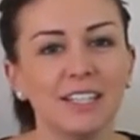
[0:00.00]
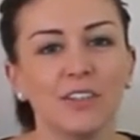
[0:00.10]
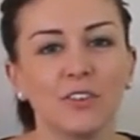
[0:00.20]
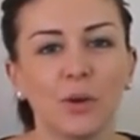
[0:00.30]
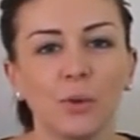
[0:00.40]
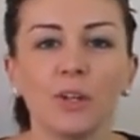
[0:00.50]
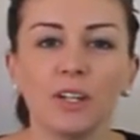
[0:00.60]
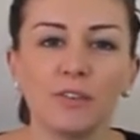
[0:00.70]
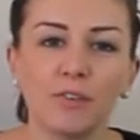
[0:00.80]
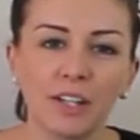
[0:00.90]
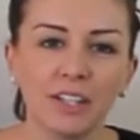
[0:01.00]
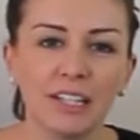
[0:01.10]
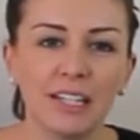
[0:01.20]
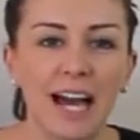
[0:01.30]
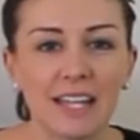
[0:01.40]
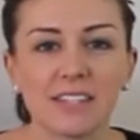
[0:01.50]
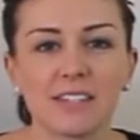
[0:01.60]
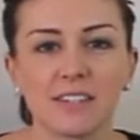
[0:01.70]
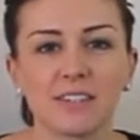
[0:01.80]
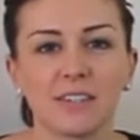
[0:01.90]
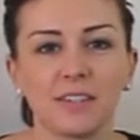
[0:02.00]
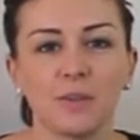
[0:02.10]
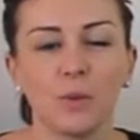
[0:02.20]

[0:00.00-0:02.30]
So finally, answers.